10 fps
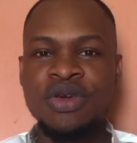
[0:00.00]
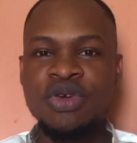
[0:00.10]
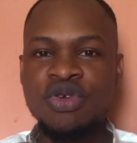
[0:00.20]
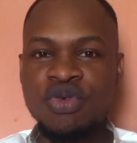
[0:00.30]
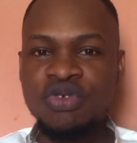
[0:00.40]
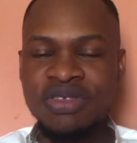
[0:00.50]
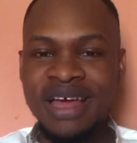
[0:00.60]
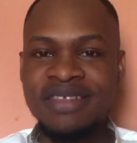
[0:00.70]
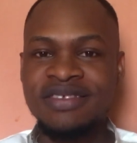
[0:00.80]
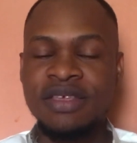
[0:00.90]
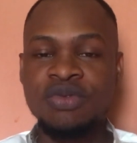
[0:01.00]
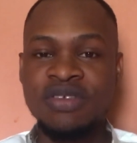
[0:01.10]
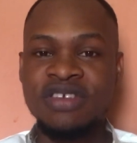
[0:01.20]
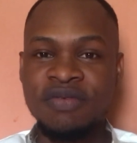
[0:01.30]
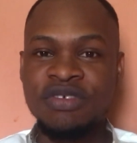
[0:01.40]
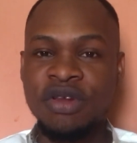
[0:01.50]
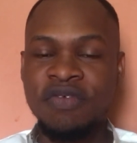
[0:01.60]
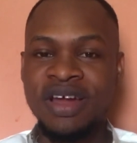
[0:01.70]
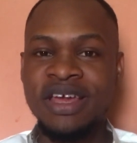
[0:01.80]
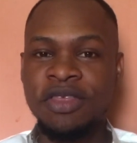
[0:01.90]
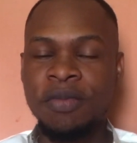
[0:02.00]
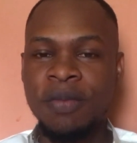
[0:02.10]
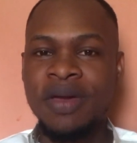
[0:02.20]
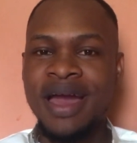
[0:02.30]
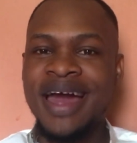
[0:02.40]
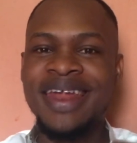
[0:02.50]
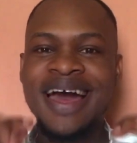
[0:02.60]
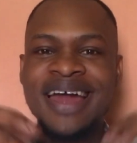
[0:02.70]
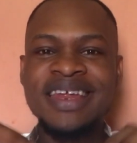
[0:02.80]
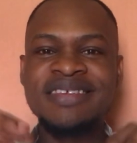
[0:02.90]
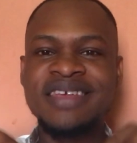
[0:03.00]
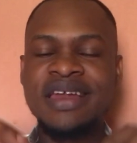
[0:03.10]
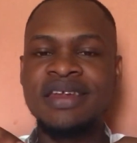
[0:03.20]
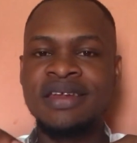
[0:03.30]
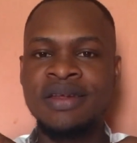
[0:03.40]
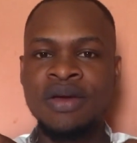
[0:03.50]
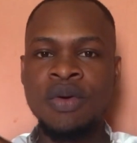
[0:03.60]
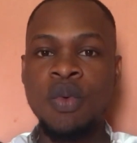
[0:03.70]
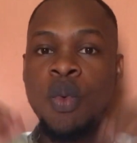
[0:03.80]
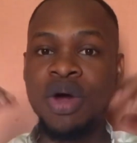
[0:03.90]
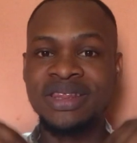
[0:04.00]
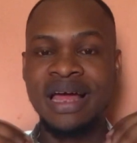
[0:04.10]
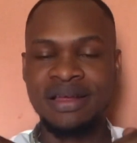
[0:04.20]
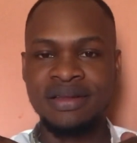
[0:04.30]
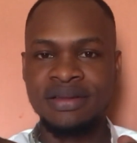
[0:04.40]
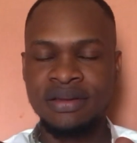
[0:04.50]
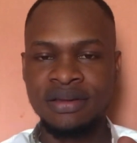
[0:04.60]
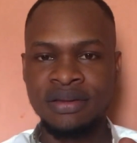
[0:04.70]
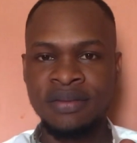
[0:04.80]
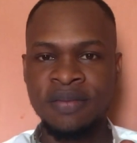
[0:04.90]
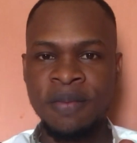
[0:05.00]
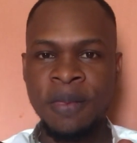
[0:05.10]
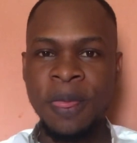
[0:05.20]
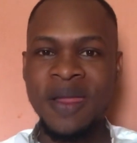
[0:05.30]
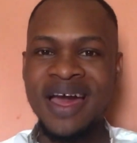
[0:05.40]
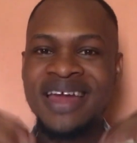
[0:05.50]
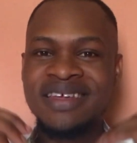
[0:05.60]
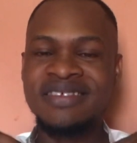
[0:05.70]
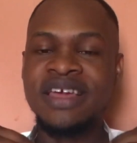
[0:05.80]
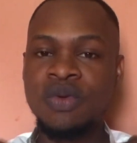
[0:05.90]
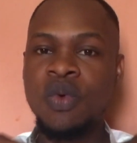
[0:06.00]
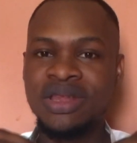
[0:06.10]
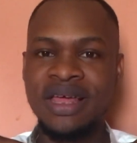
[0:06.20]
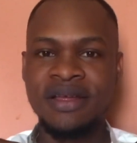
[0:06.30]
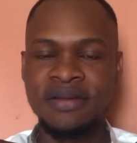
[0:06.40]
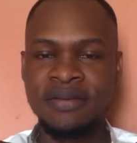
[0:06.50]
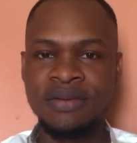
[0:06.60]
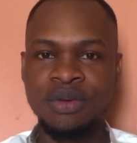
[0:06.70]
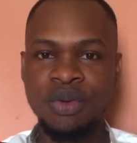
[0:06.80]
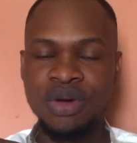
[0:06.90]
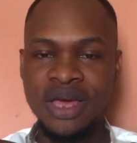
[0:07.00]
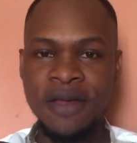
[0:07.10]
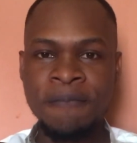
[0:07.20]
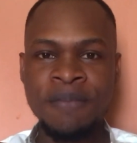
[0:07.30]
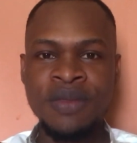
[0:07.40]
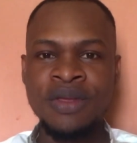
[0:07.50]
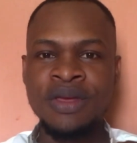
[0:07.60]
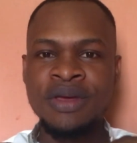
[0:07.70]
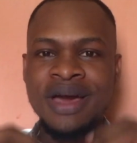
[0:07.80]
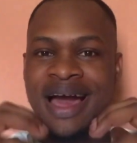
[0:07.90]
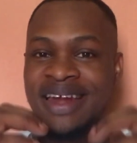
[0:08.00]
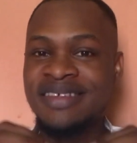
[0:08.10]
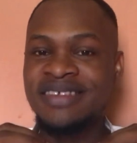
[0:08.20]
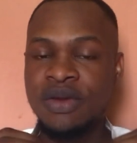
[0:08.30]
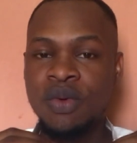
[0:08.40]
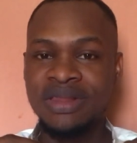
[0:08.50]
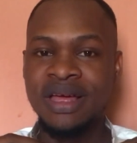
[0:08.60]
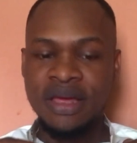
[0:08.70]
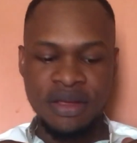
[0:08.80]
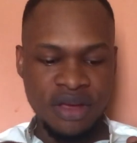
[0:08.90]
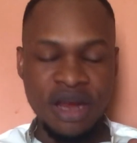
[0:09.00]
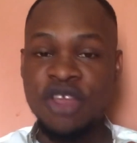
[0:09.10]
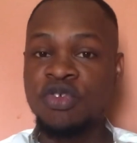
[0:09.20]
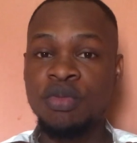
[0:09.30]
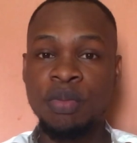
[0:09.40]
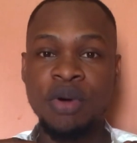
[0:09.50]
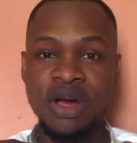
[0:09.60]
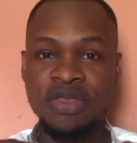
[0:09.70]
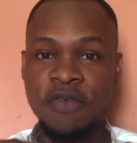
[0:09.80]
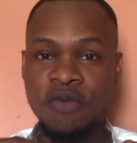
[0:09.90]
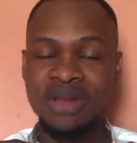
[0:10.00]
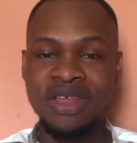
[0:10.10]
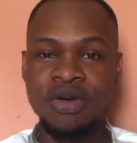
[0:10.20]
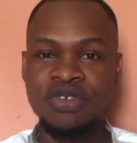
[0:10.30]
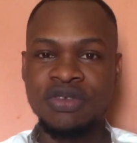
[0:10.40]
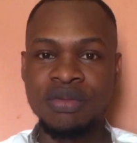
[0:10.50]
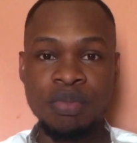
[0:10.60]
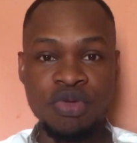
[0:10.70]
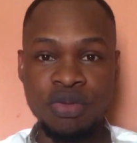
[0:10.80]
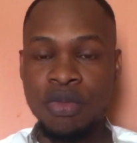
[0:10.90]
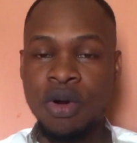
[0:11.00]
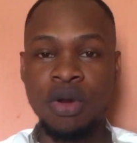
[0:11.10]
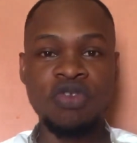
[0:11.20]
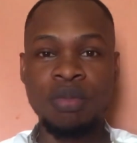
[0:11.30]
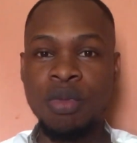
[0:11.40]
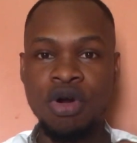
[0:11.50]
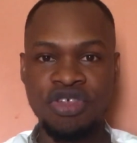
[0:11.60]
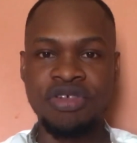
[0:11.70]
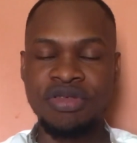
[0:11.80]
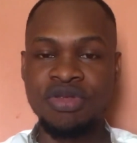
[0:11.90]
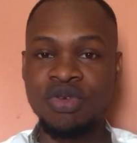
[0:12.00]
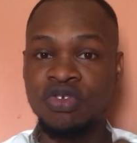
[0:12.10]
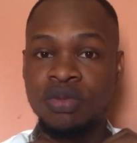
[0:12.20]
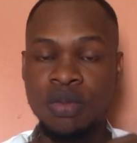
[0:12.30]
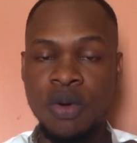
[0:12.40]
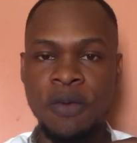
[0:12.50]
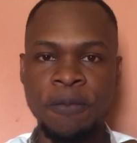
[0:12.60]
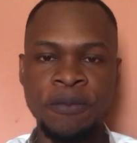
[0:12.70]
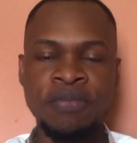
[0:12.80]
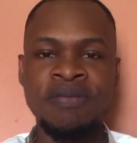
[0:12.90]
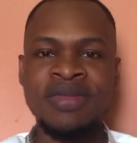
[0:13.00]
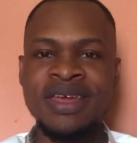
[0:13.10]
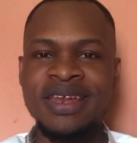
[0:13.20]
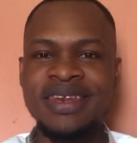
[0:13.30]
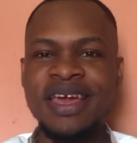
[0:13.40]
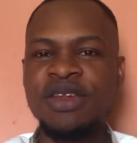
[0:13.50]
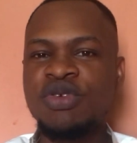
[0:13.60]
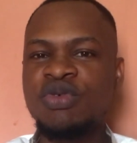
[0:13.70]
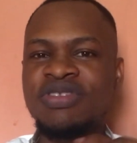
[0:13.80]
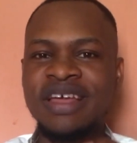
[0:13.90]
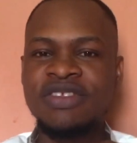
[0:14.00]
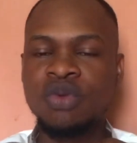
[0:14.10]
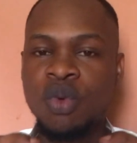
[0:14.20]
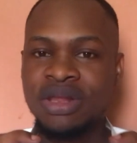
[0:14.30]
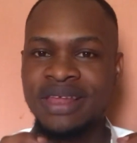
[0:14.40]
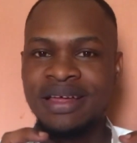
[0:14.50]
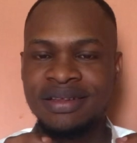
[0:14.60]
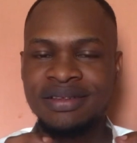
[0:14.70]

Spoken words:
use that 27 seed of alligator pepper and add inside water. Add inside water. Okay. Add inside water a little bucket of water, just small, not much, just small. Then use that water